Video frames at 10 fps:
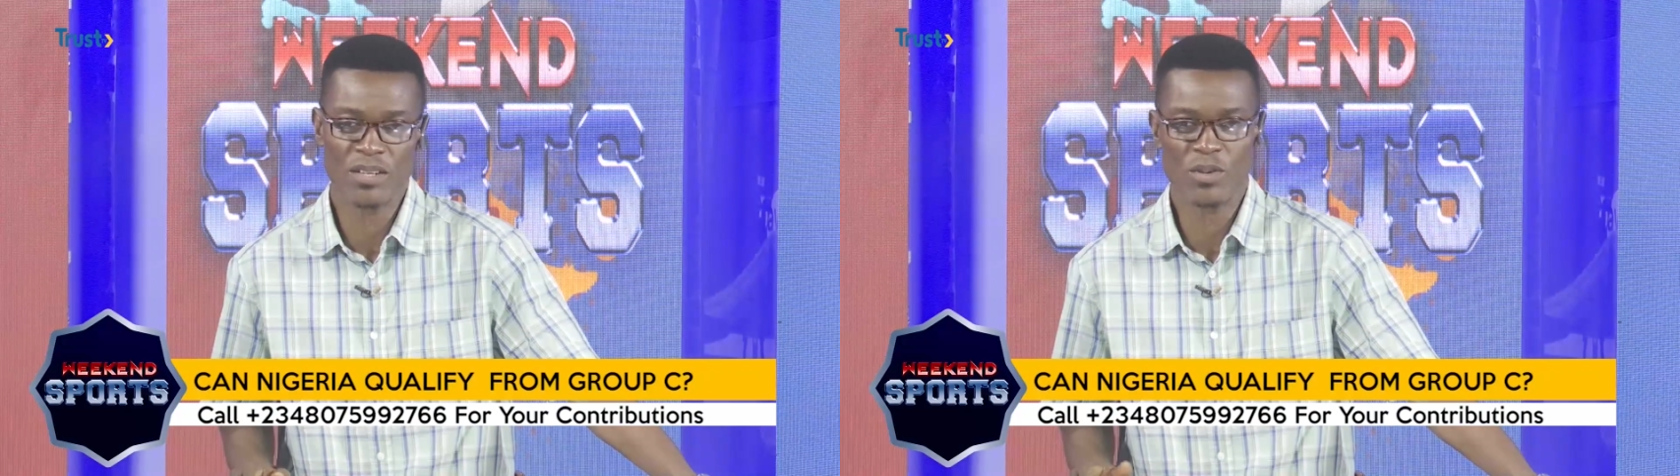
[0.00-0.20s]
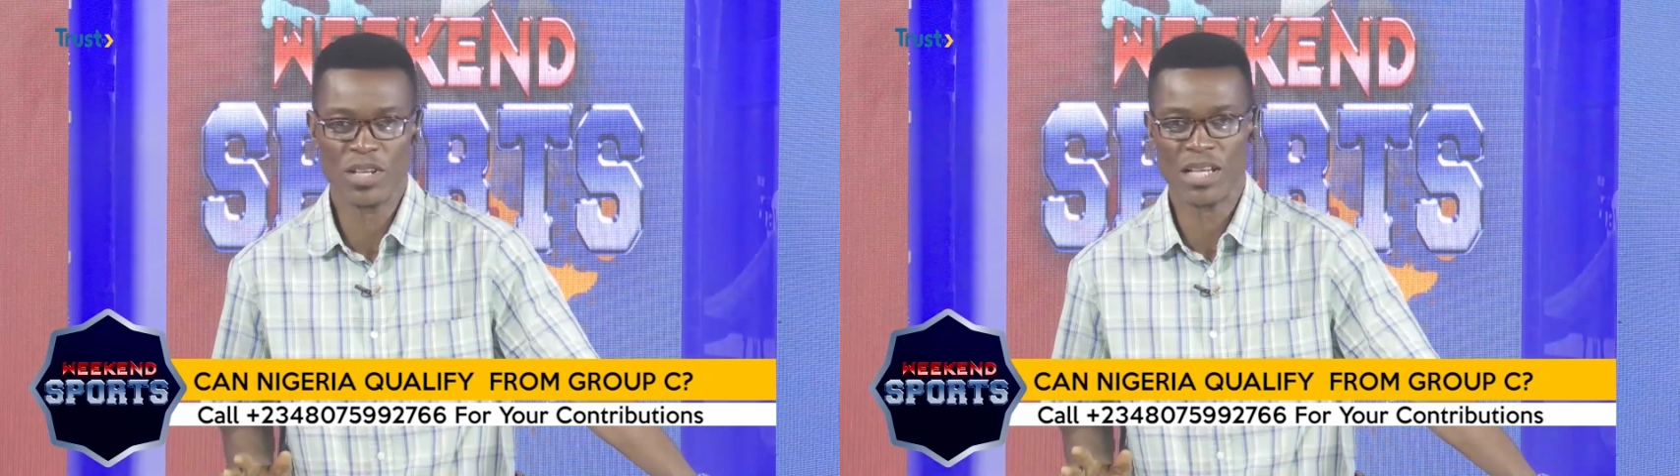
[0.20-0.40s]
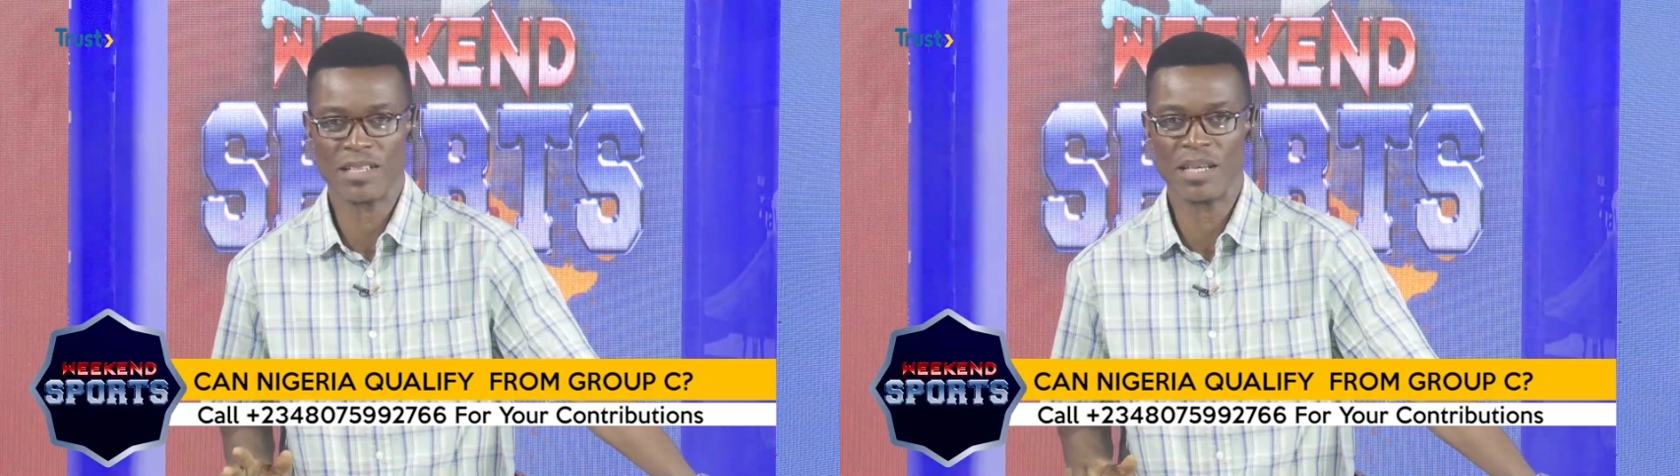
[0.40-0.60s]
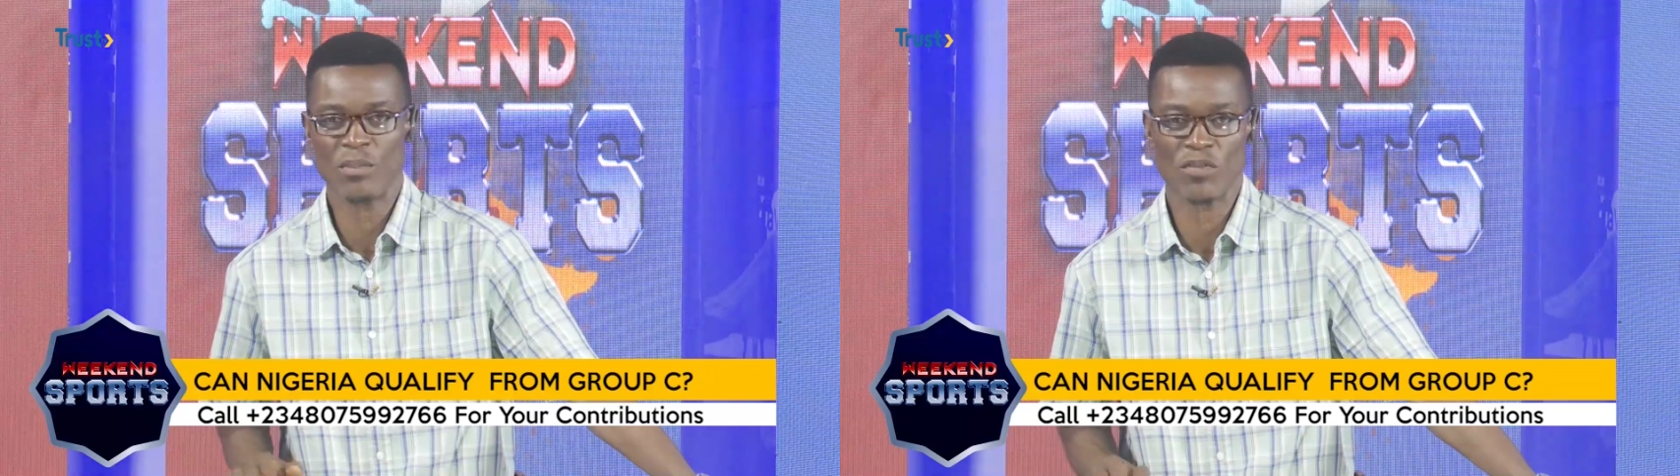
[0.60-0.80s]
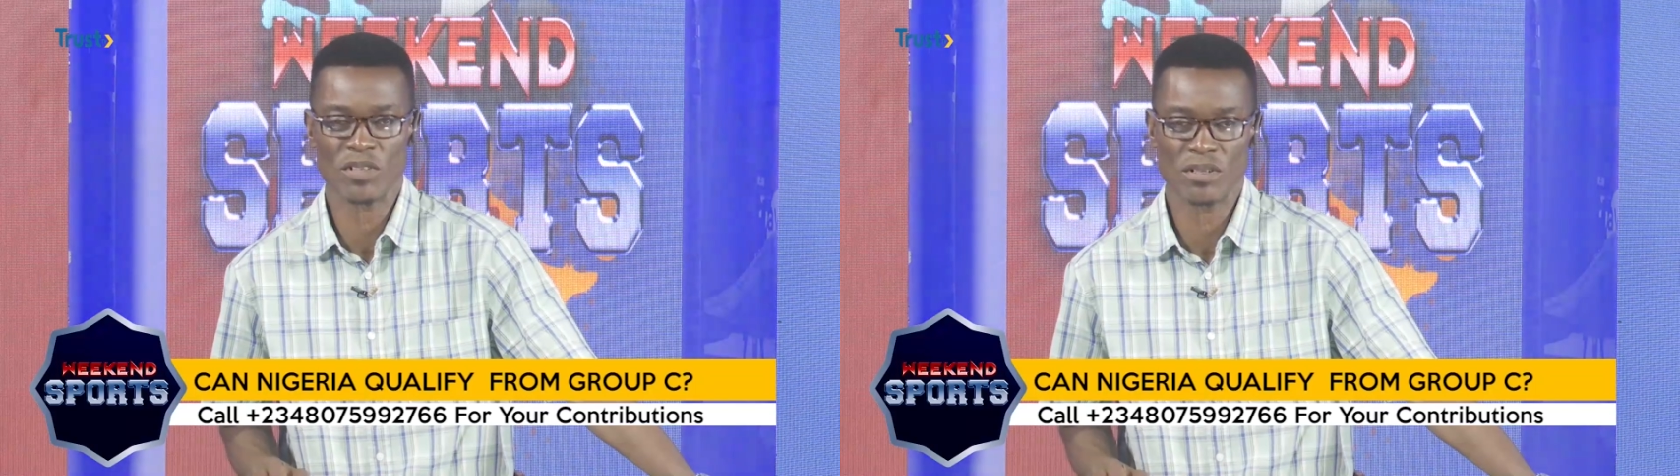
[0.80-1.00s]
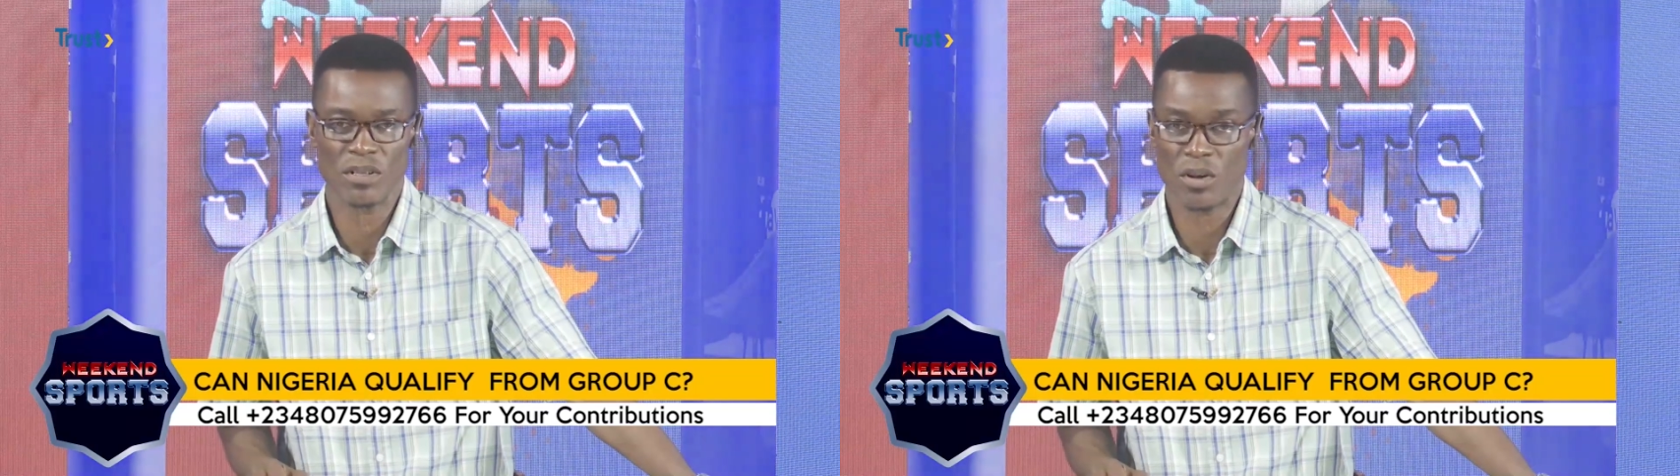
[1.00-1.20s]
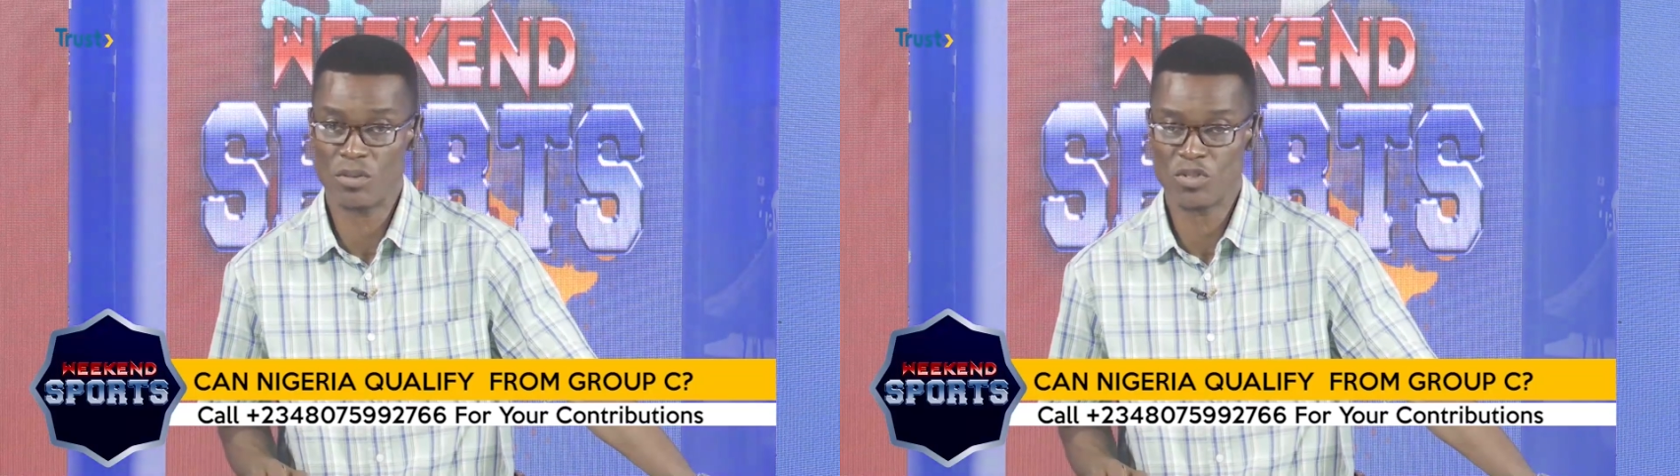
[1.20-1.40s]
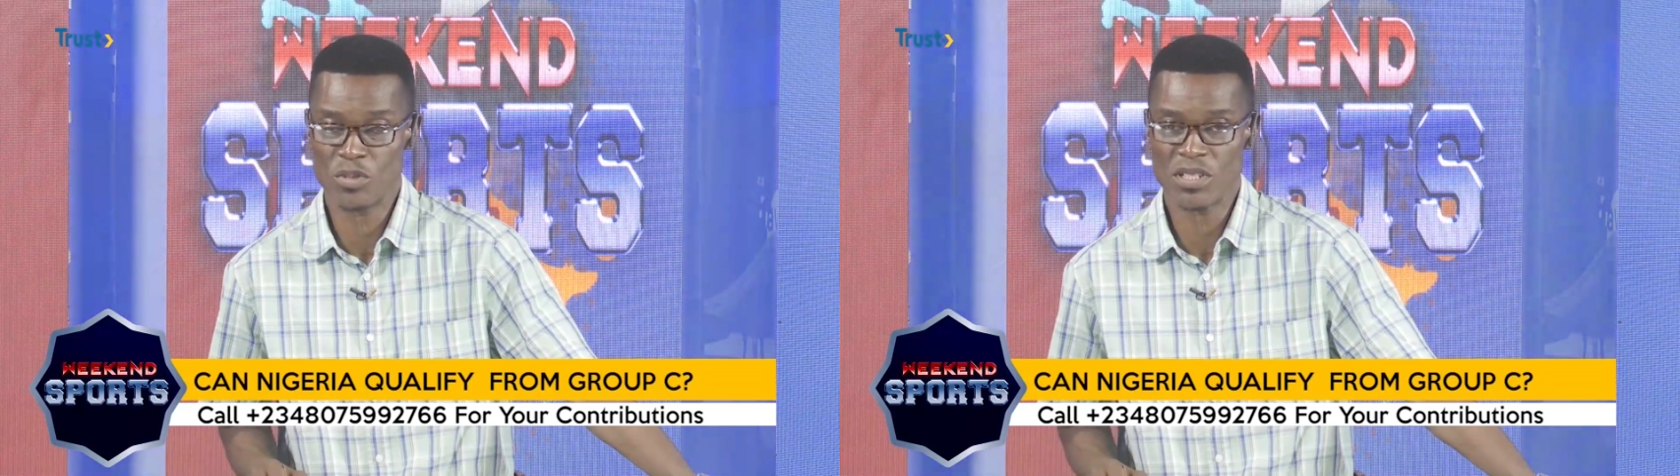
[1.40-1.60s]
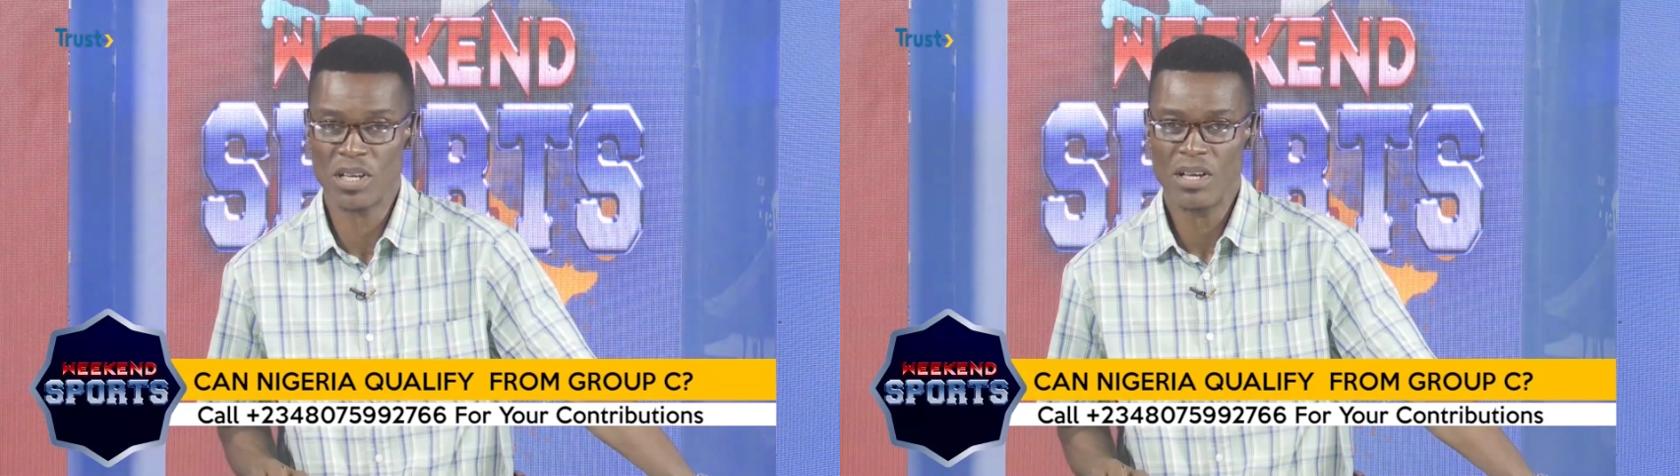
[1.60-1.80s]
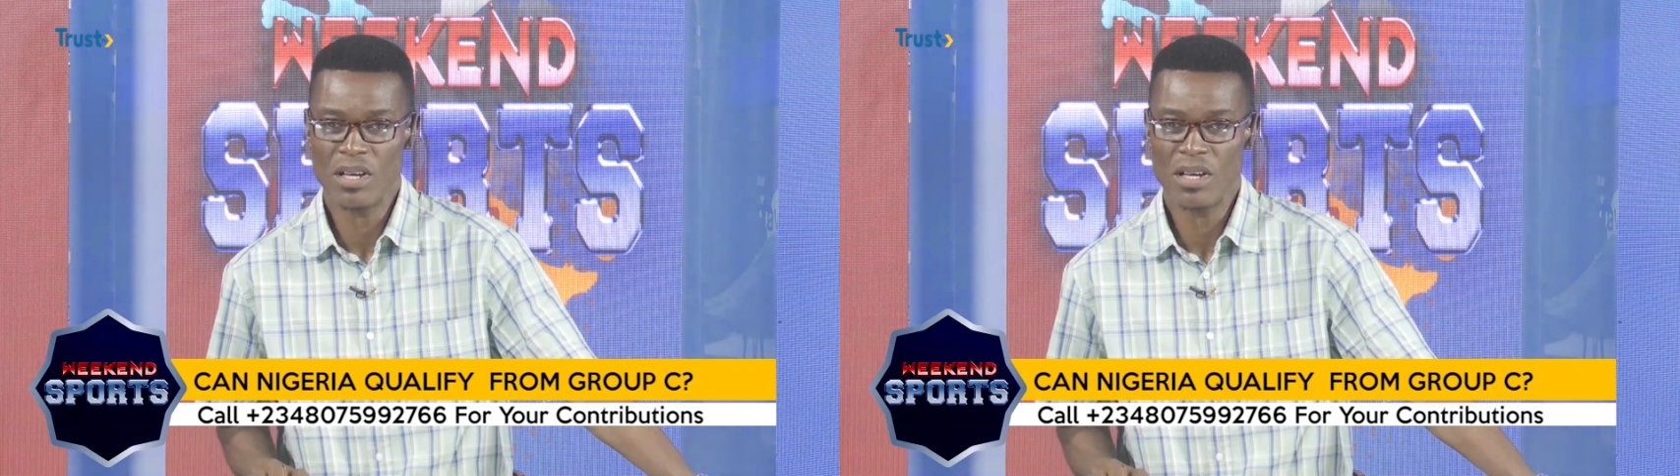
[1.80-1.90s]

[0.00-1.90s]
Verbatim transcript: looking at the name of the countries.